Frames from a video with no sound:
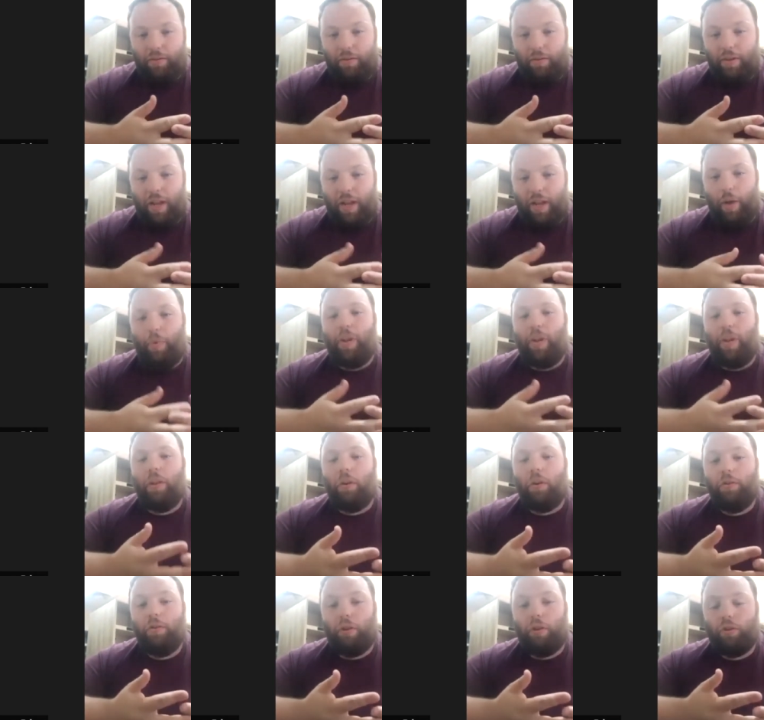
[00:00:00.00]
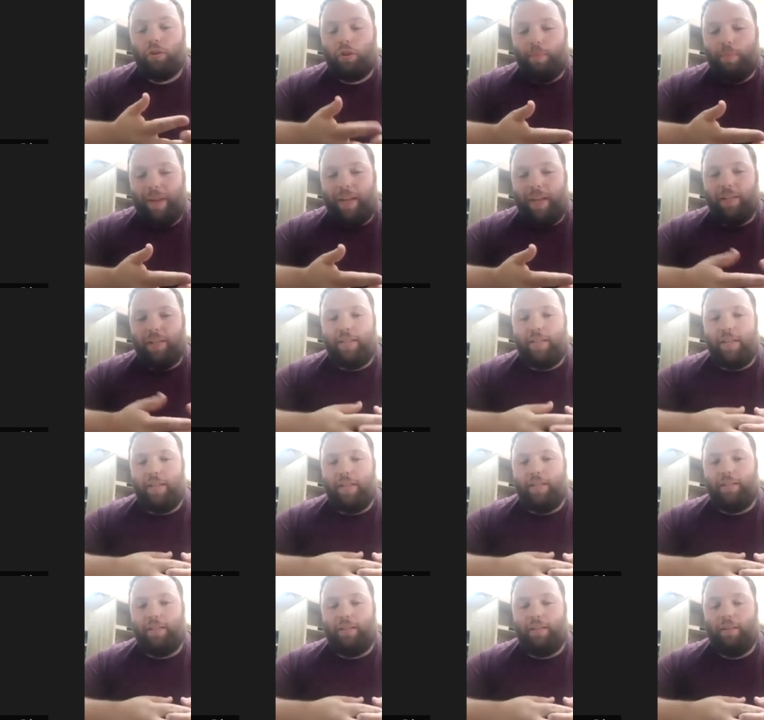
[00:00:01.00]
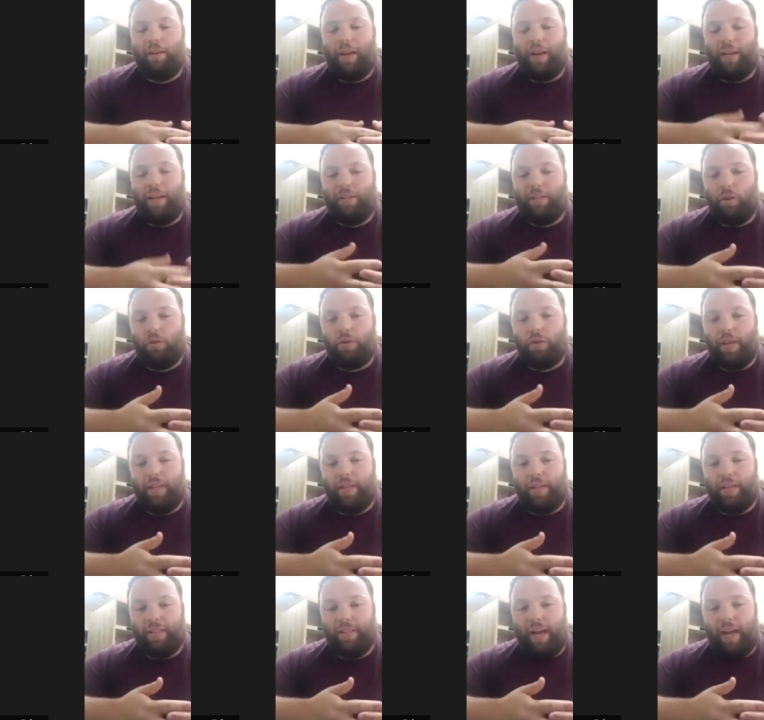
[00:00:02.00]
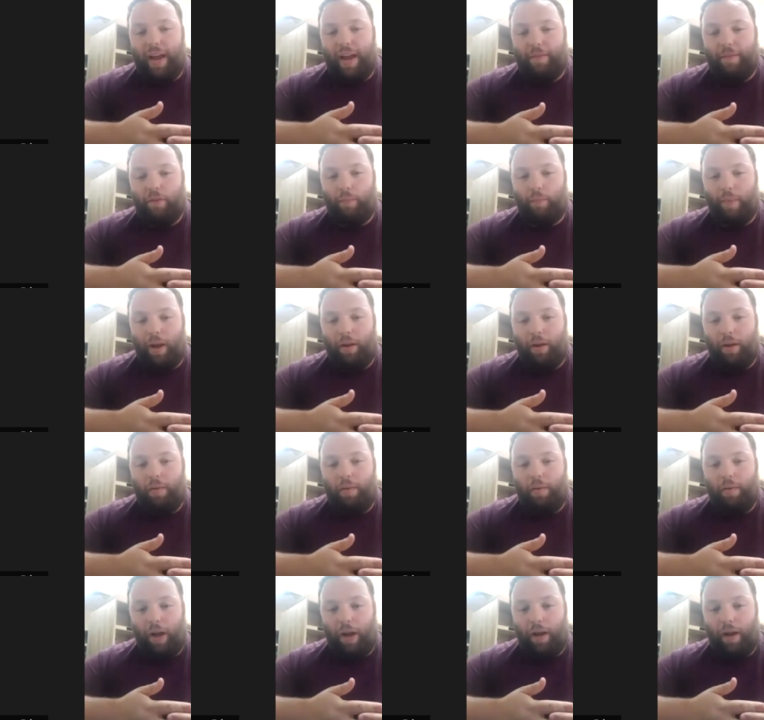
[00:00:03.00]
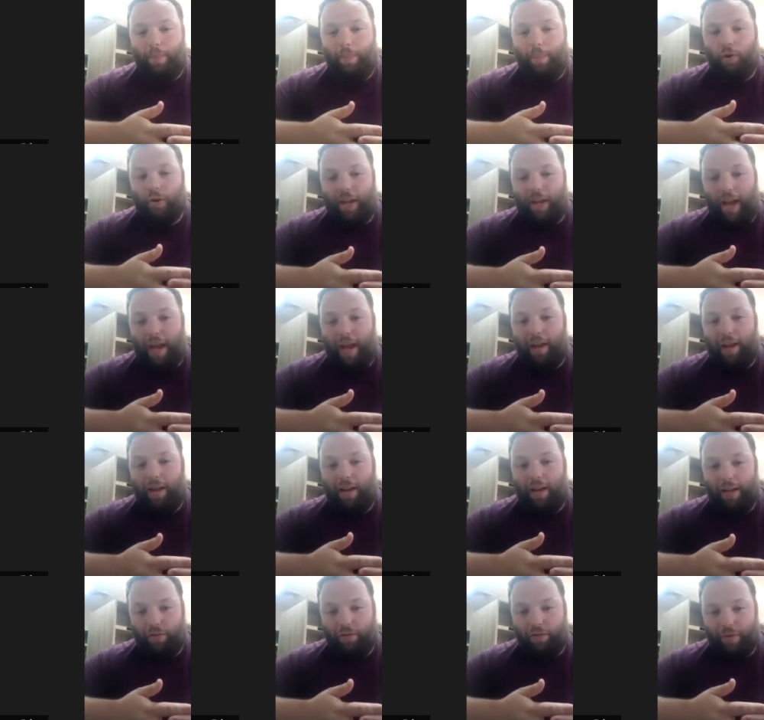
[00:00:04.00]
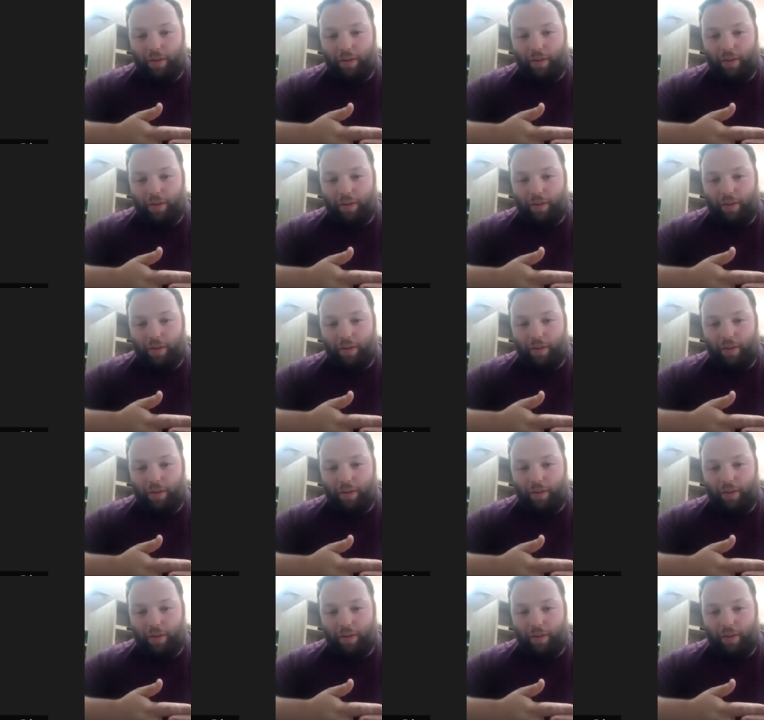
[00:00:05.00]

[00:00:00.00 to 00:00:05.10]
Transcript: And what a lone soldier means is a soldier that does not have their mo- mom or dad in Israel.